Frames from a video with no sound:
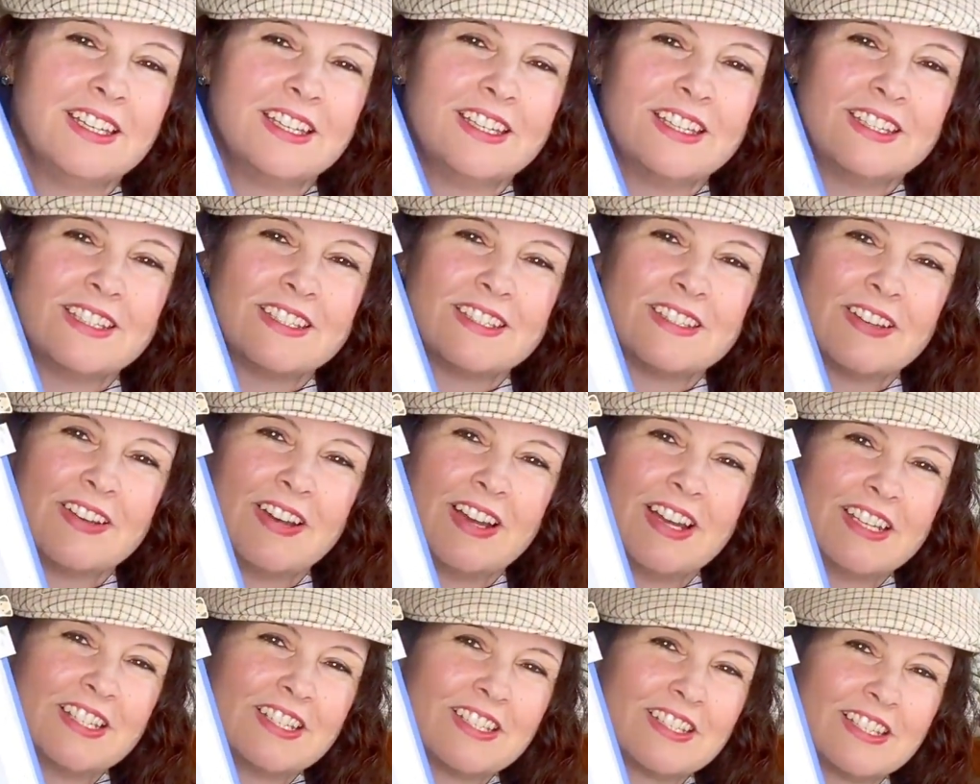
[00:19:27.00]
So
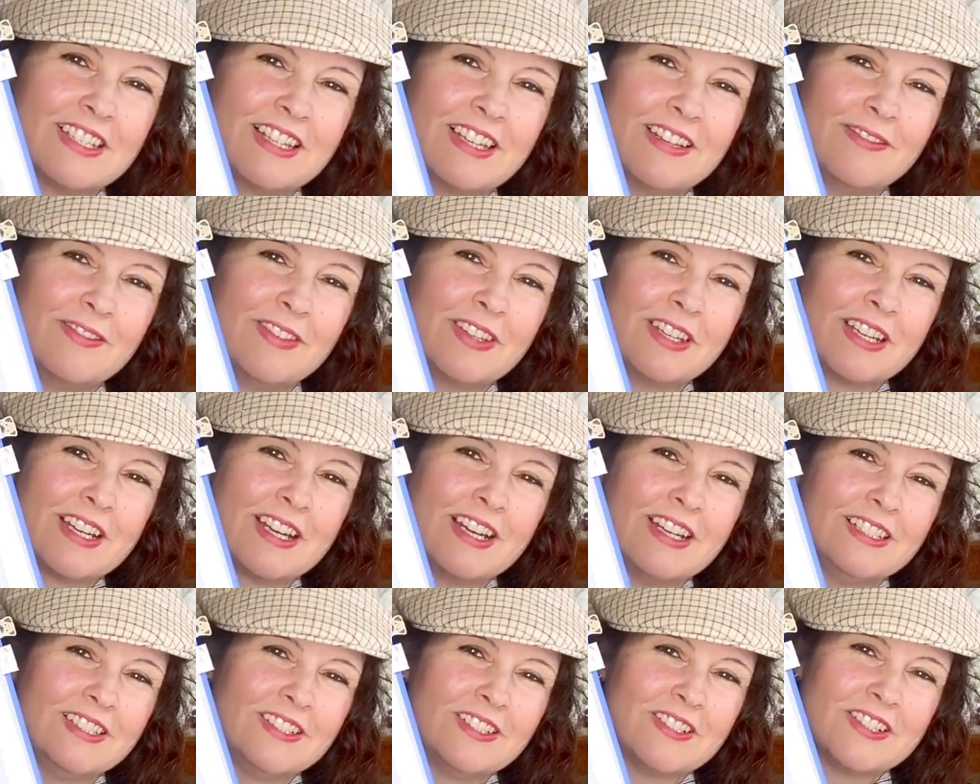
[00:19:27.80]
I just love the
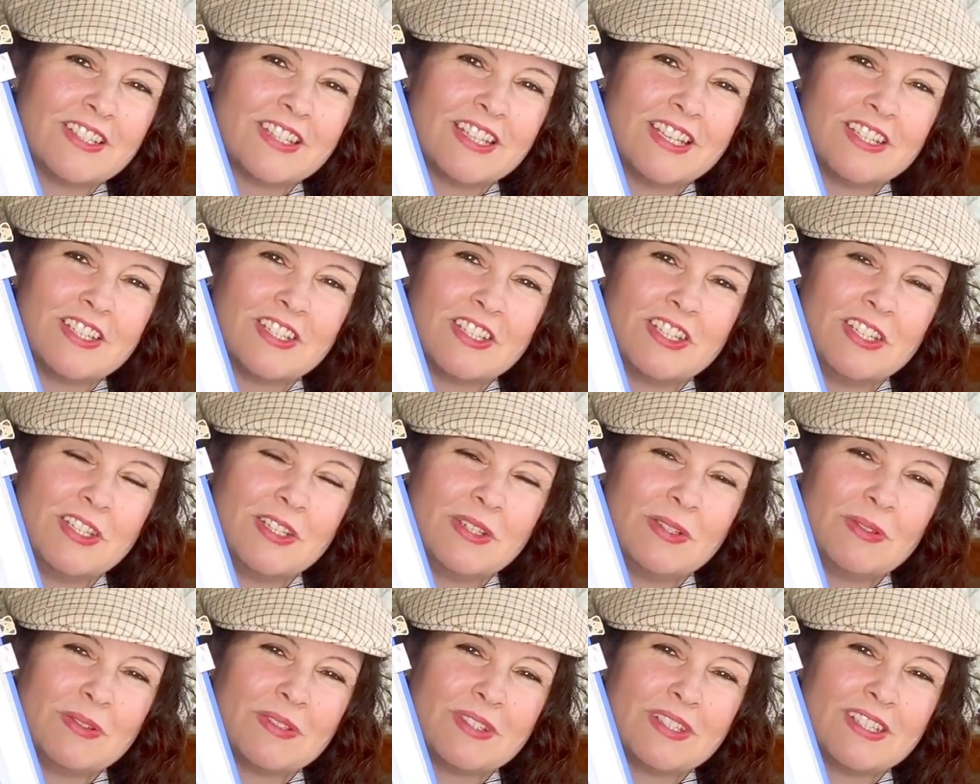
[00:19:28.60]
colors that she
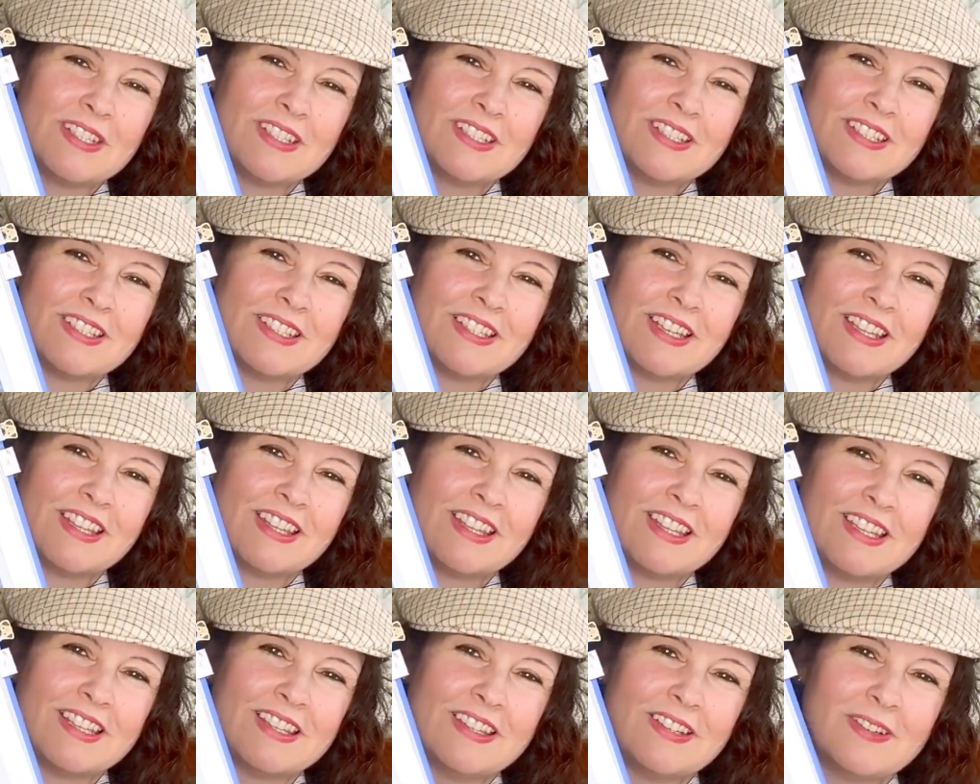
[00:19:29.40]
uses. I
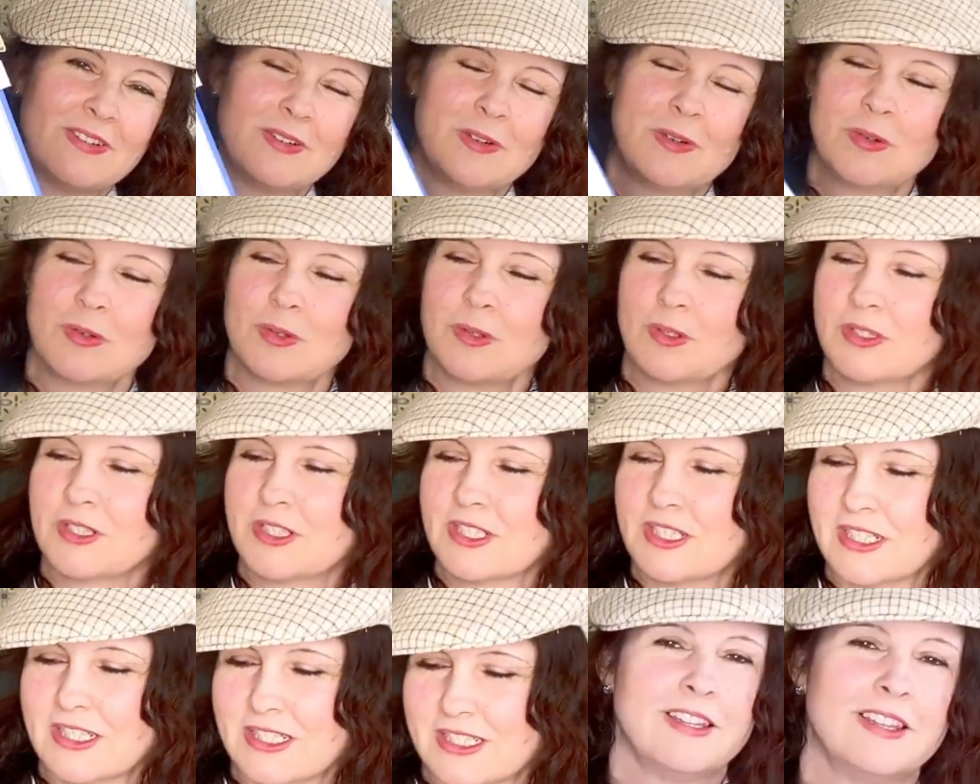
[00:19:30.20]
think they're
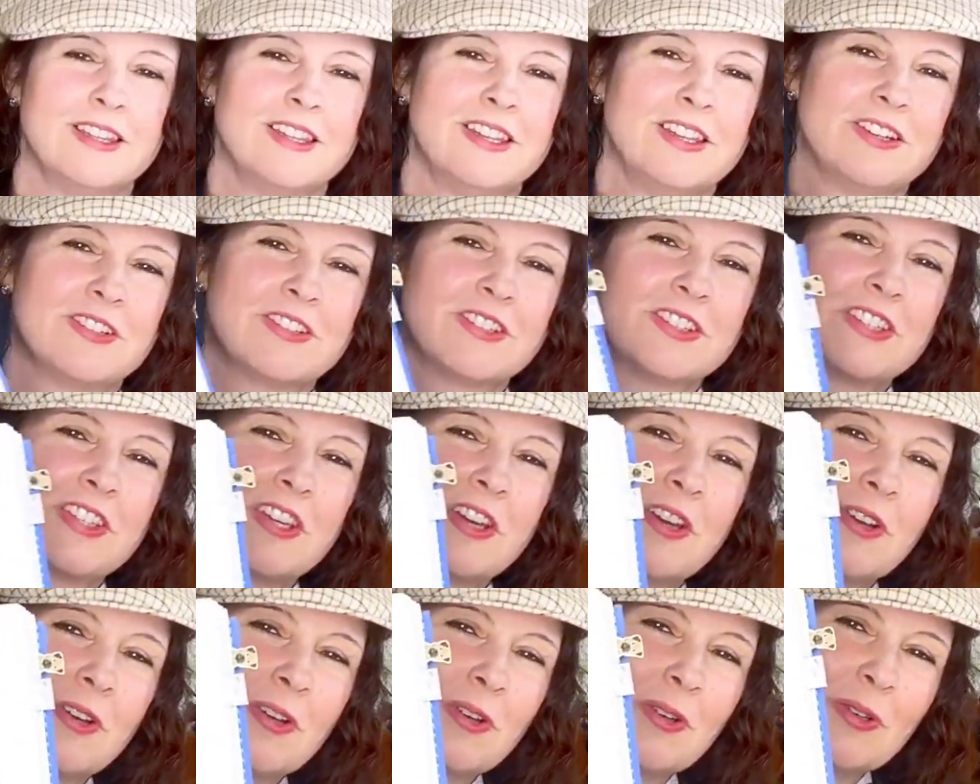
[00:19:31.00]
gorgeous. And there's
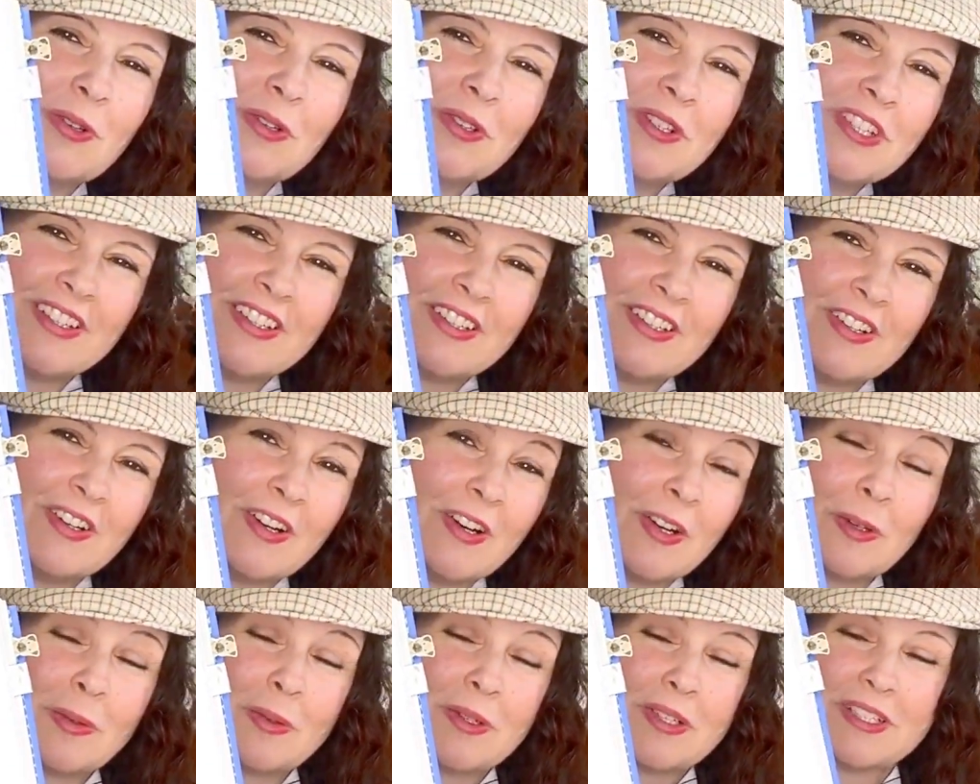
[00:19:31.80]
Toad. Her
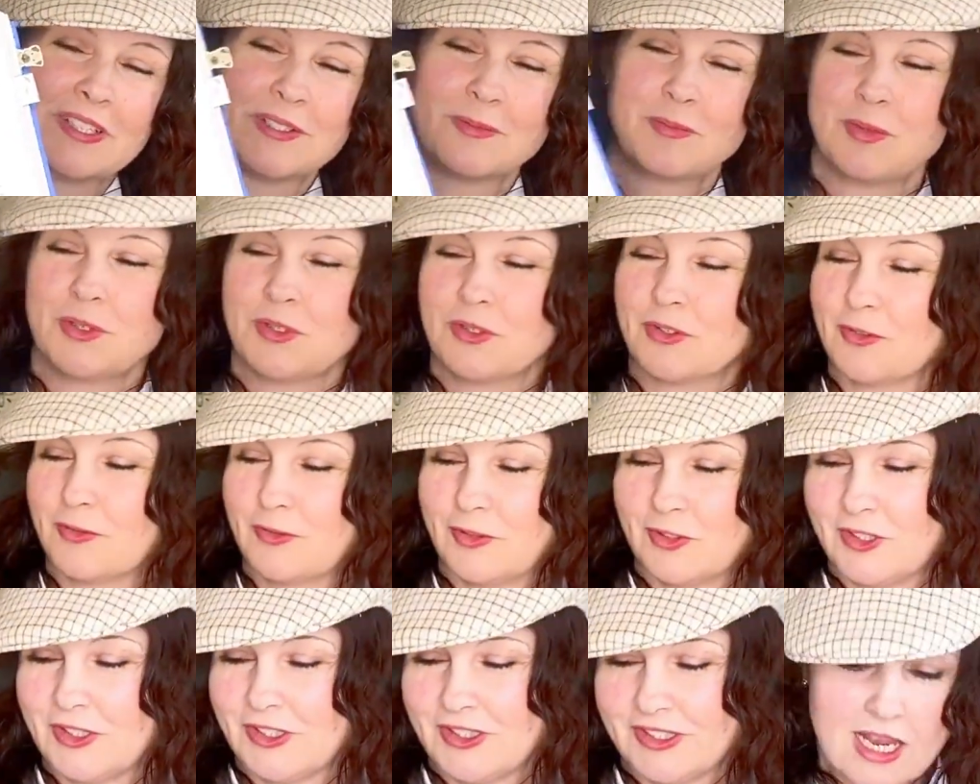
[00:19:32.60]
artwork is
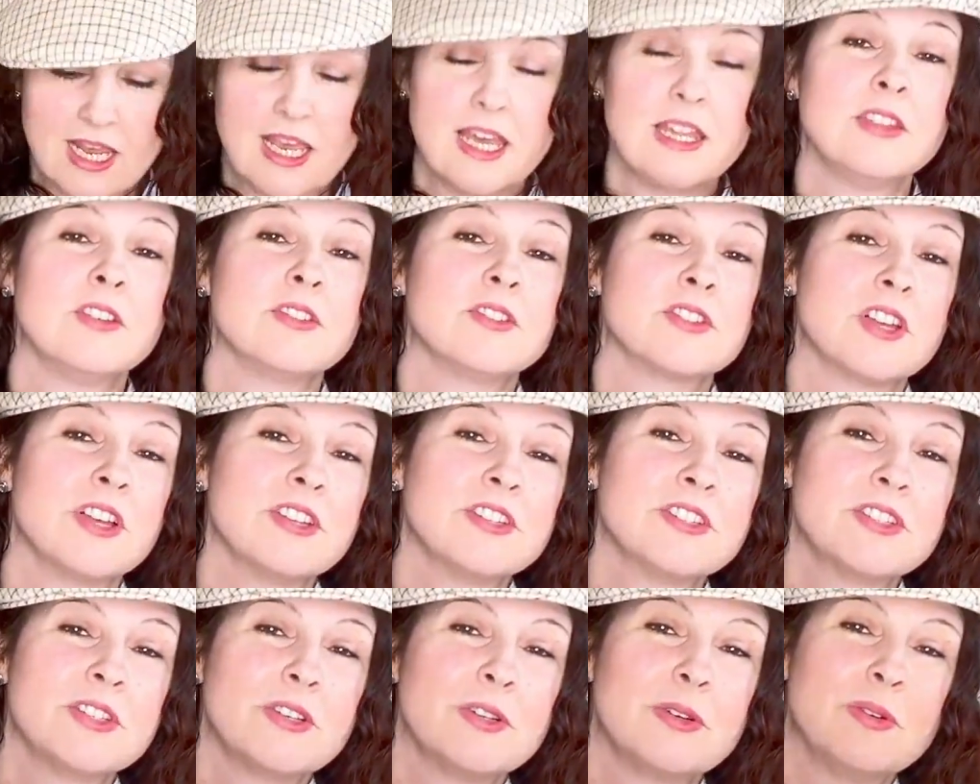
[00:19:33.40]
beautiful. And there's
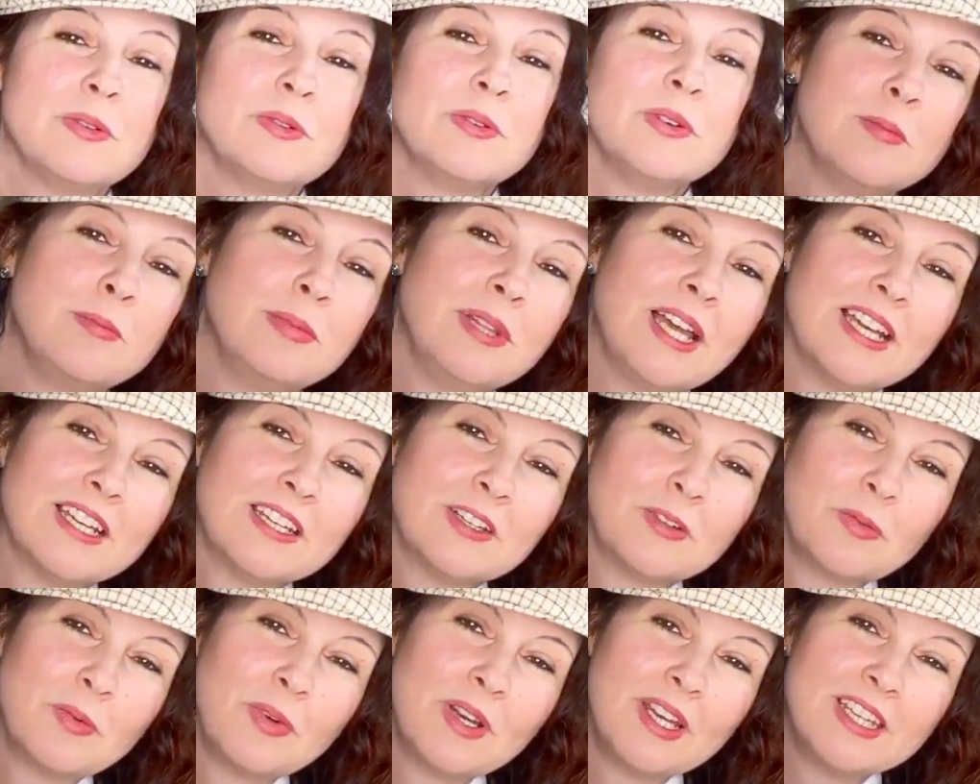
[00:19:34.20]
also black
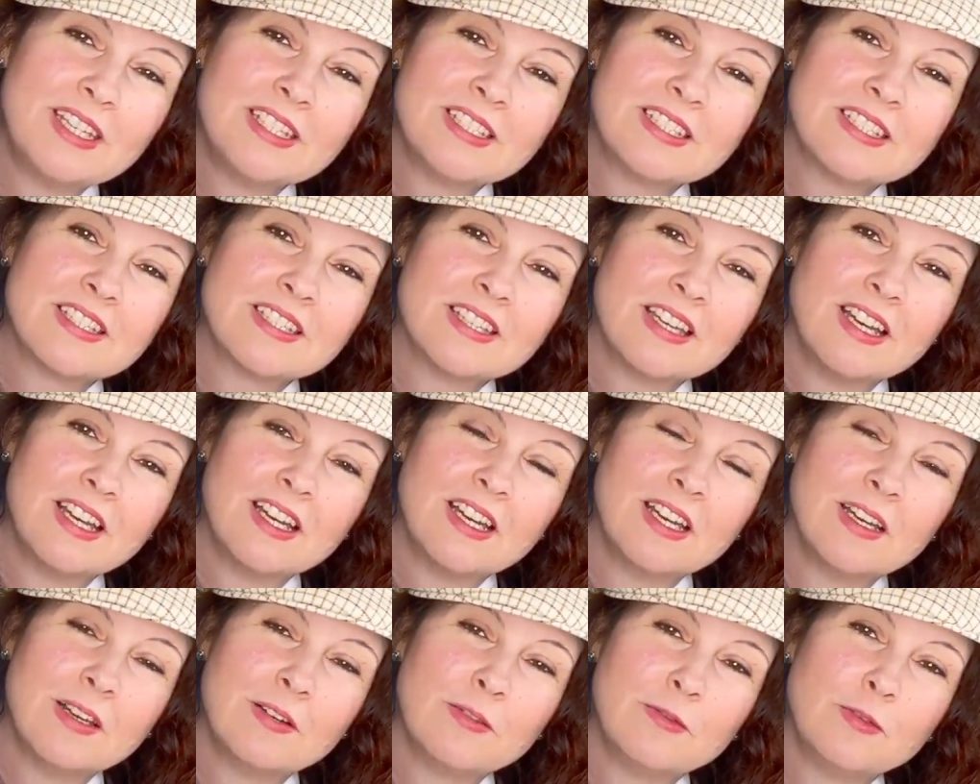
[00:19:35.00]
and white
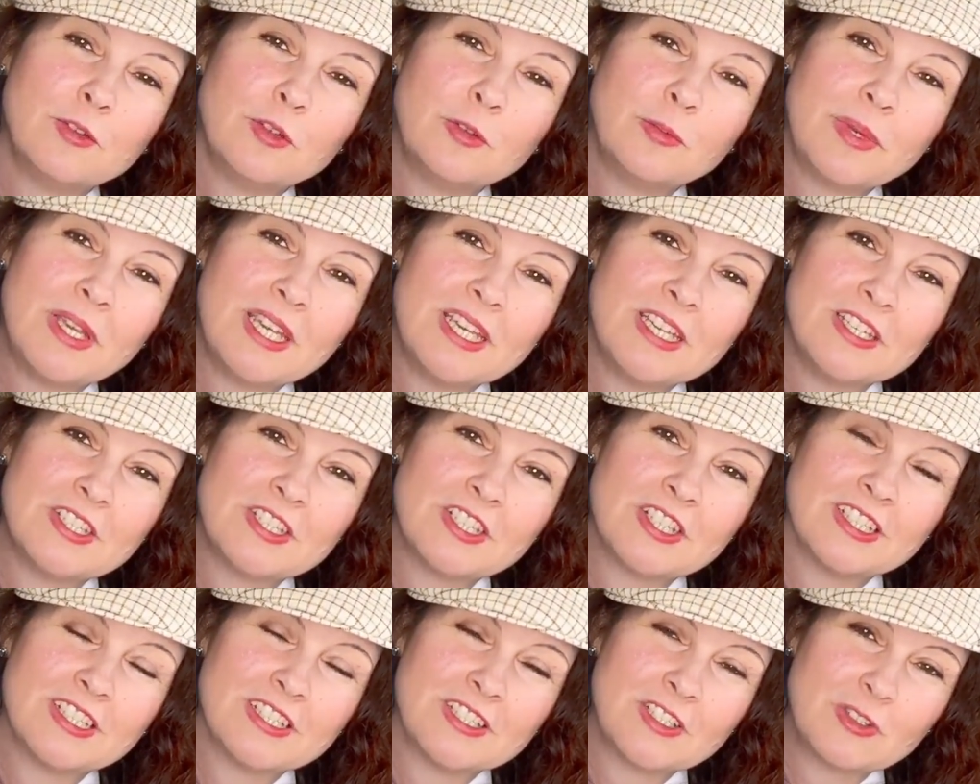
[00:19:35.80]
full-page
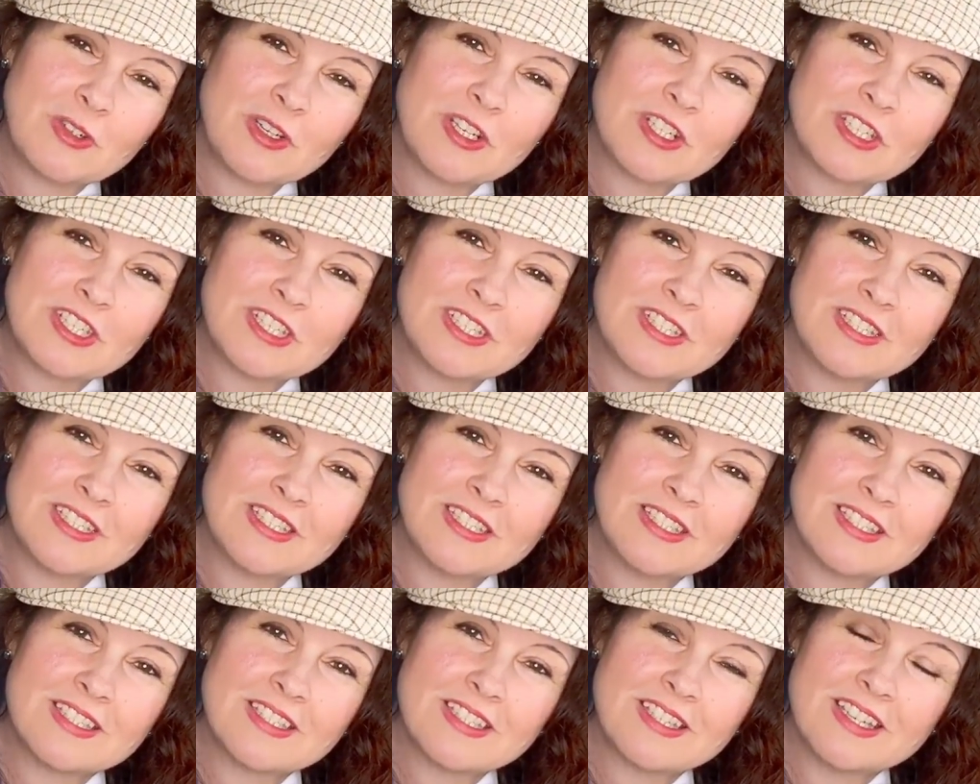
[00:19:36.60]
illustrations.